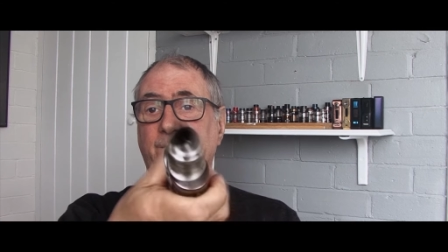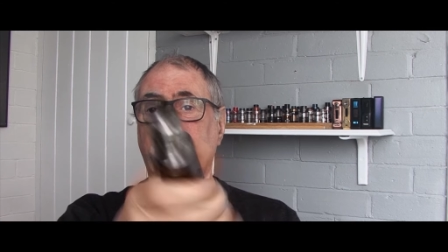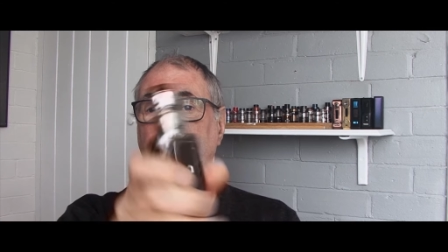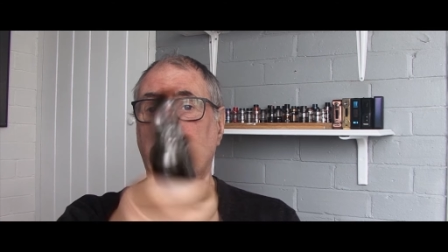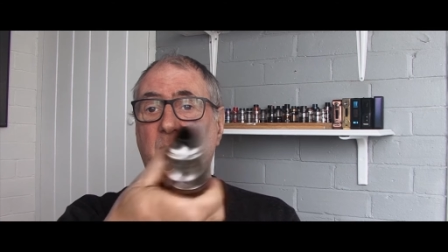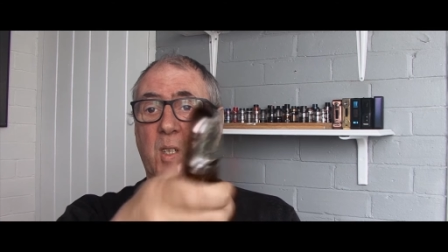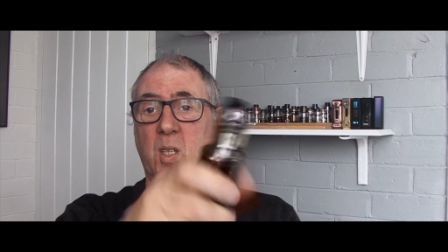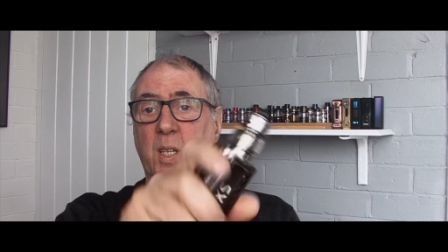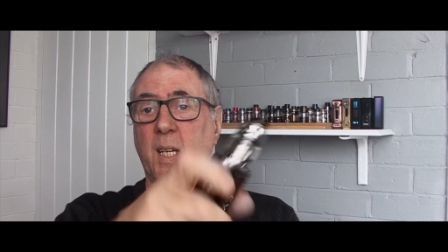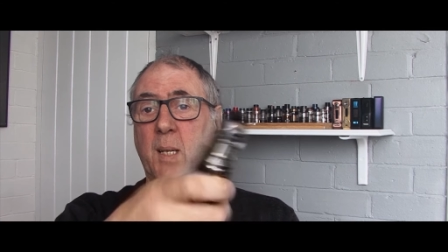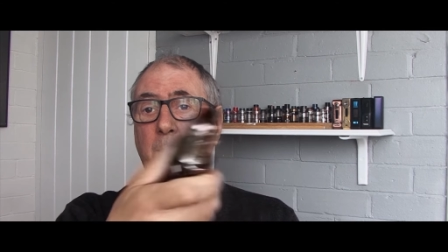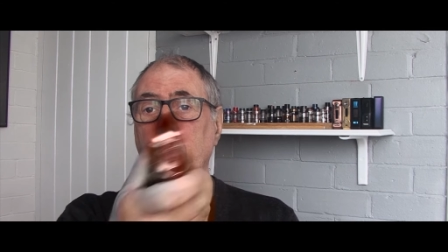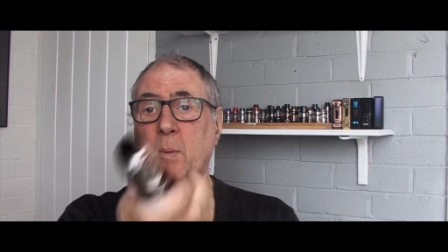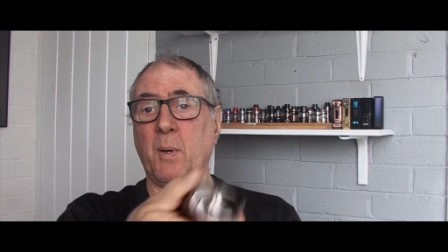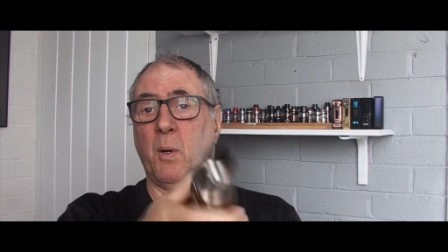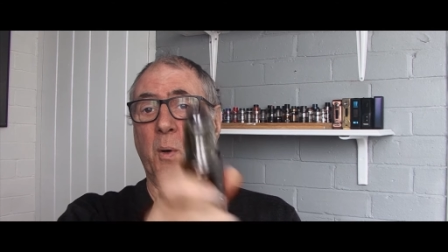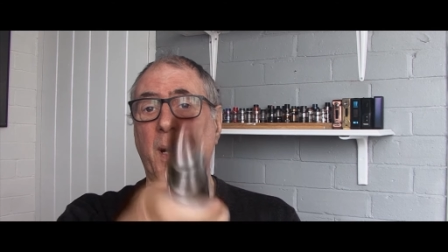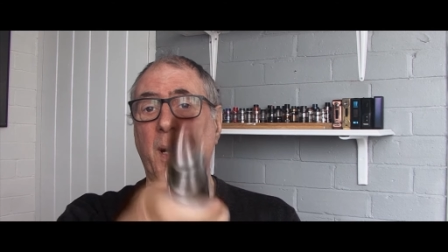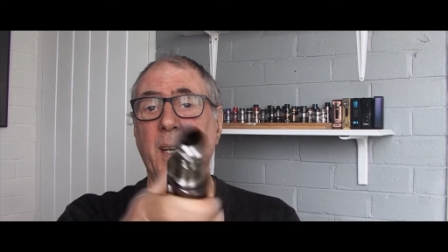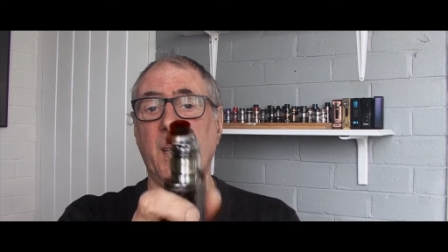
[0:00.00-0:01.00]
shake them
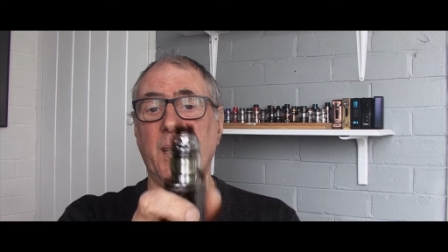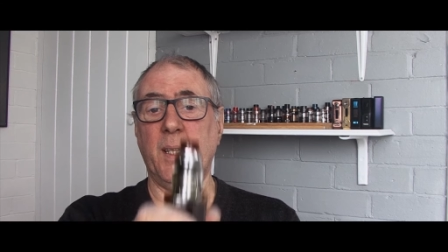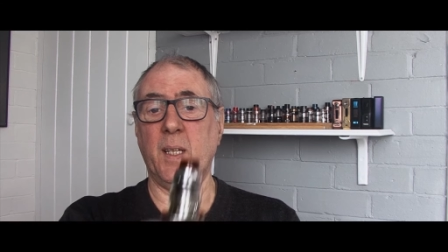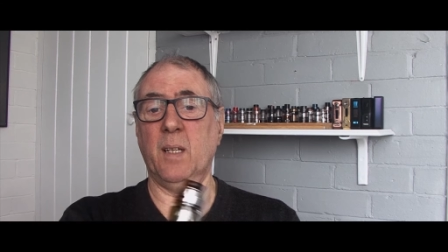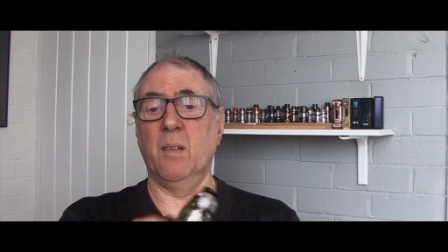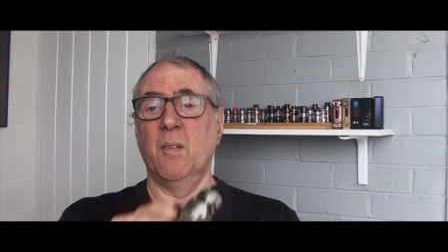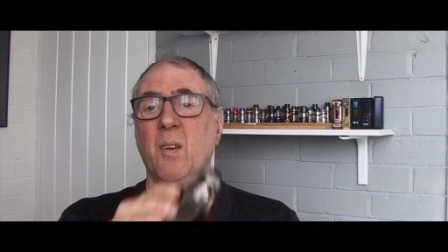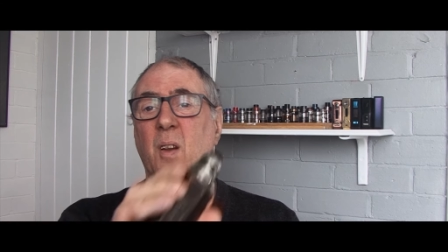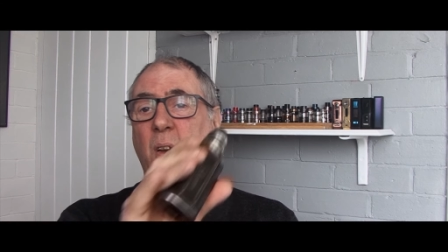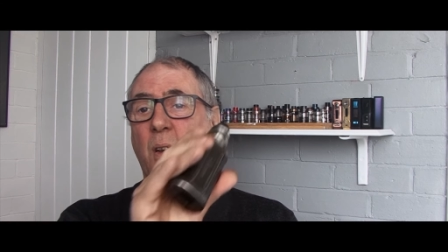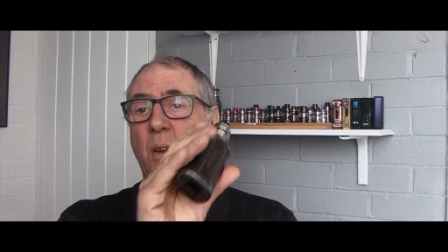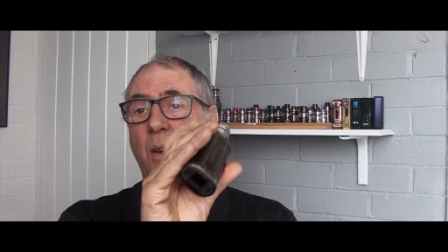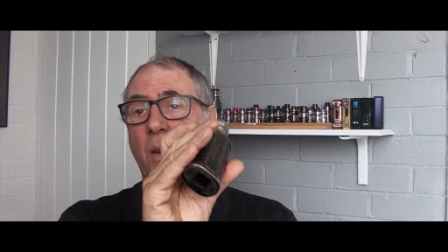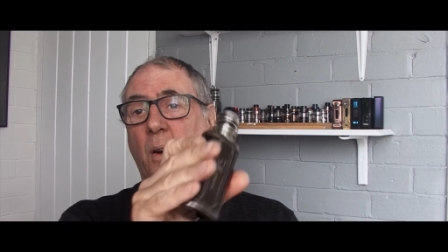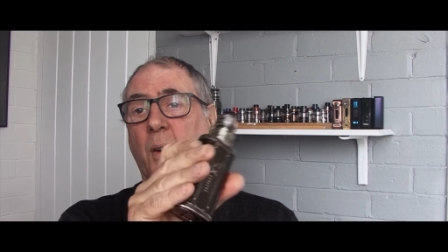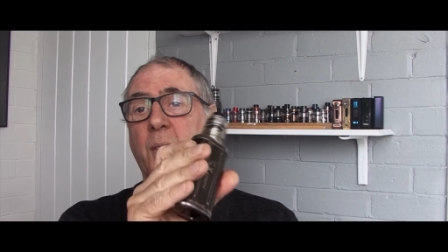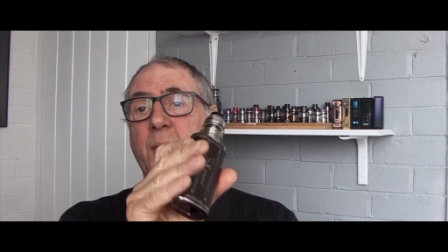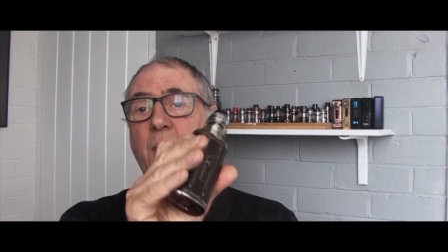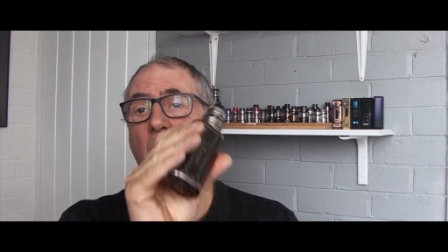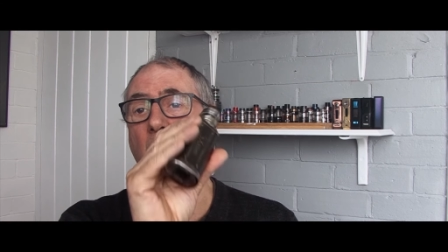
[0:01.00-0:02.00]
about, anything,
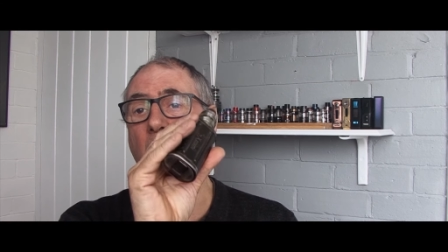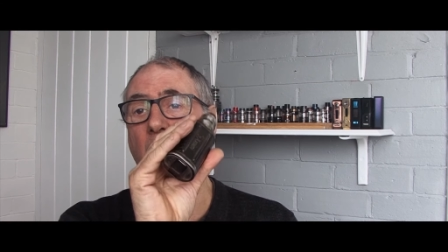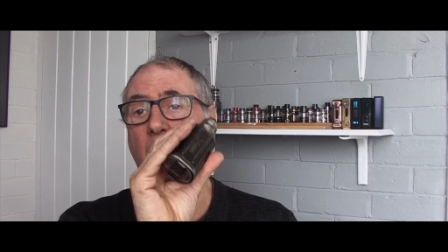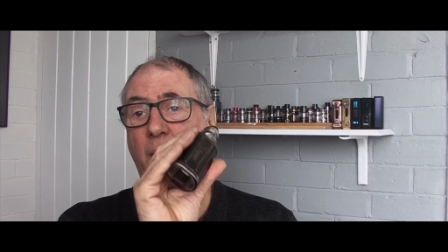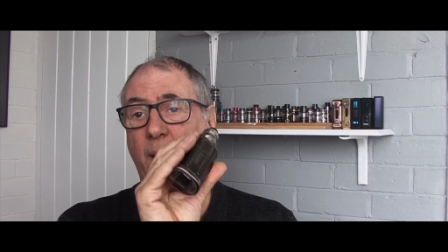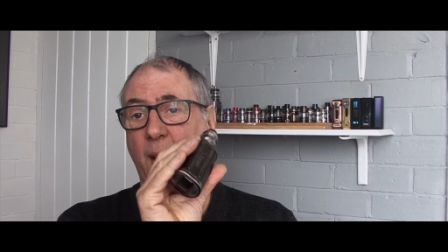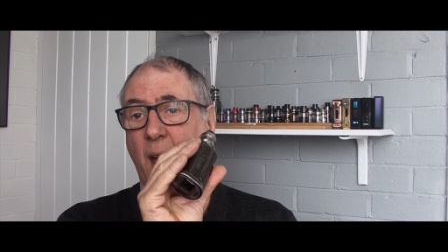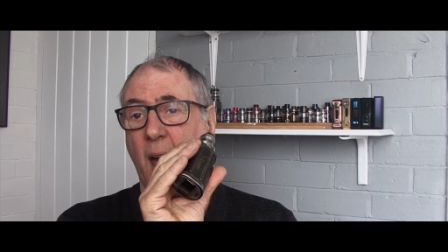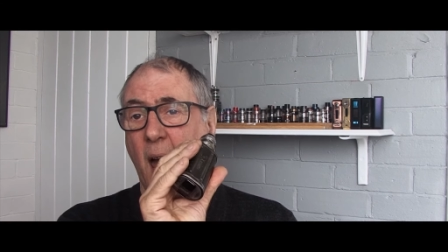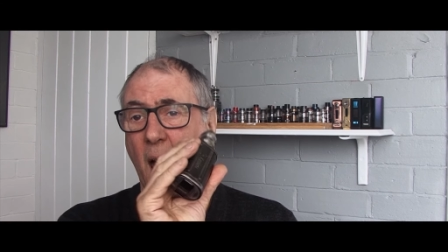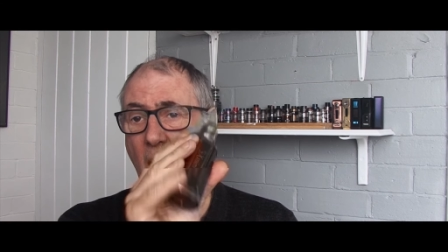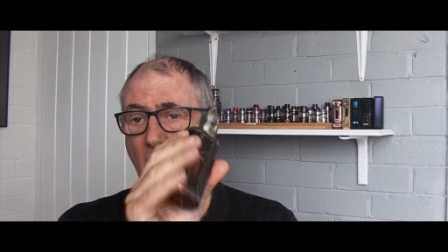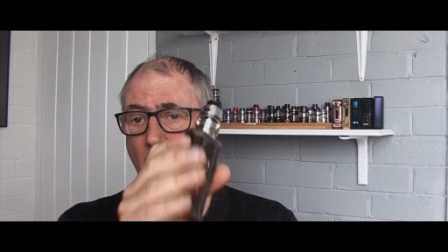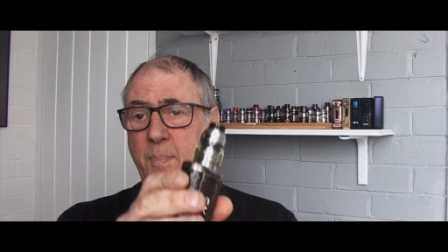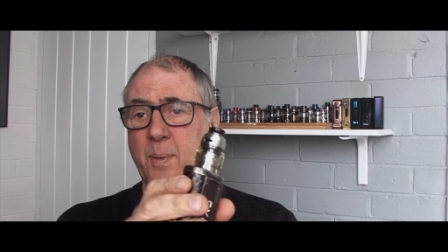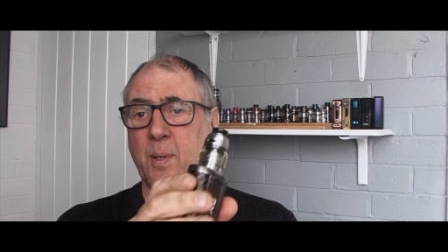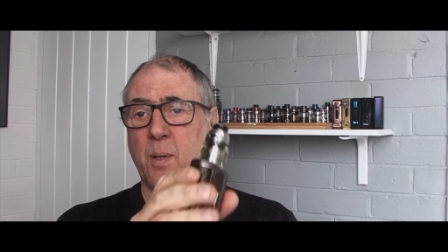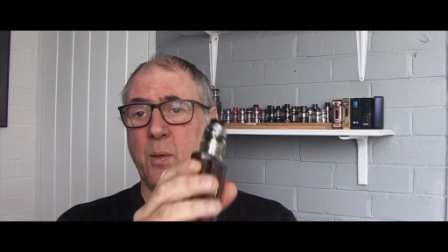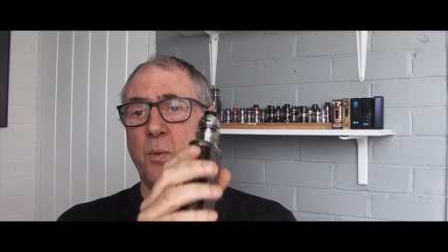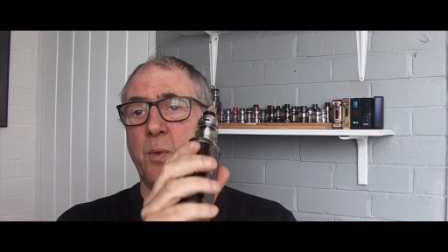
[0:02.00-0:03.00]
not an
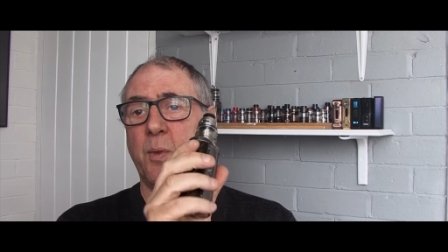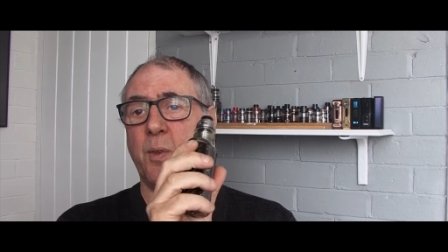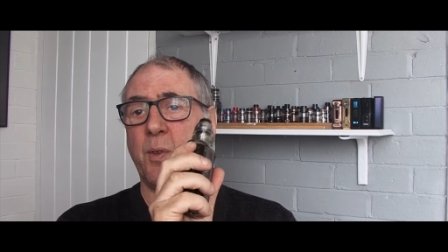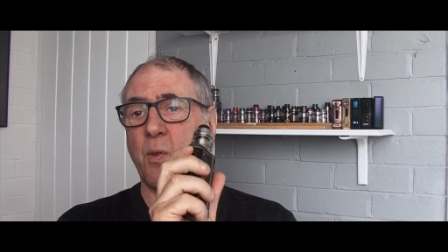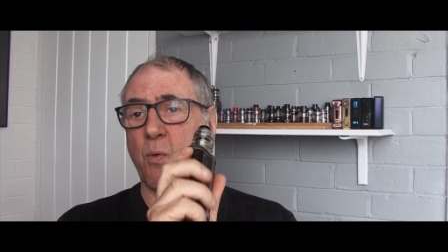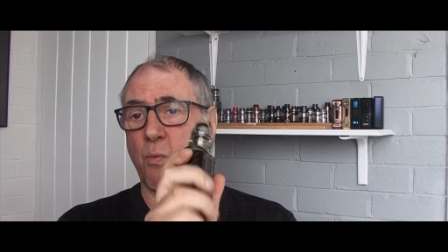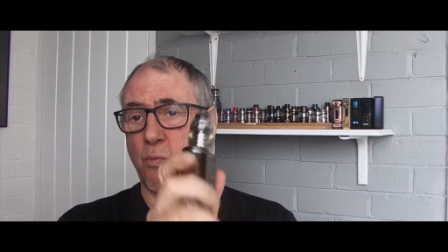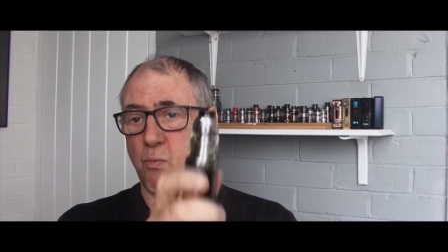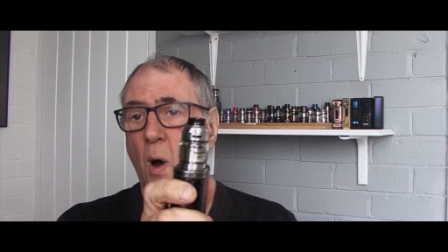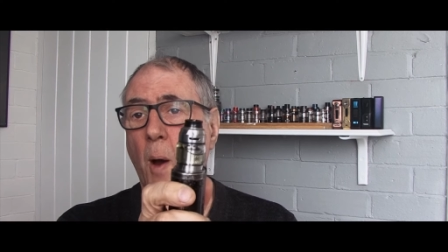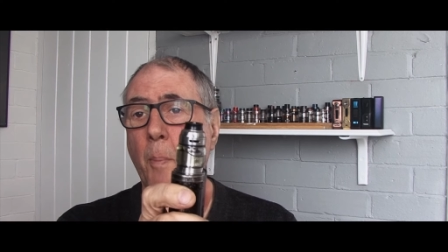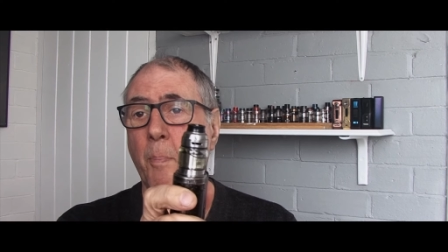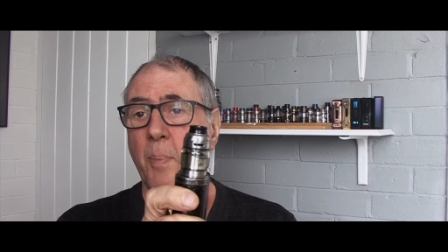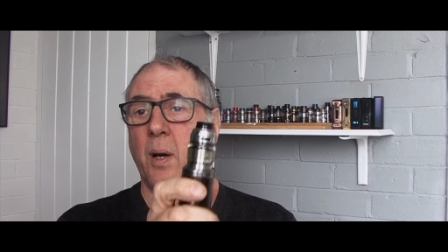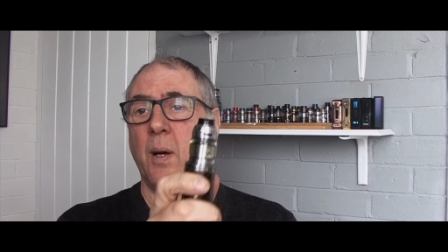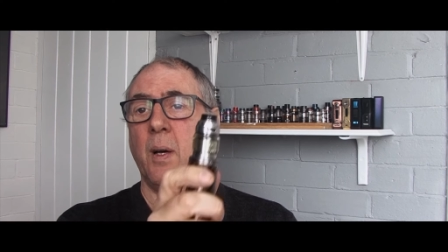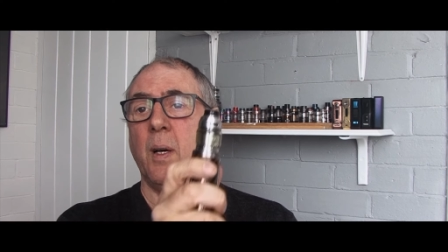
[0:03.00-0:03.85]
absolute drop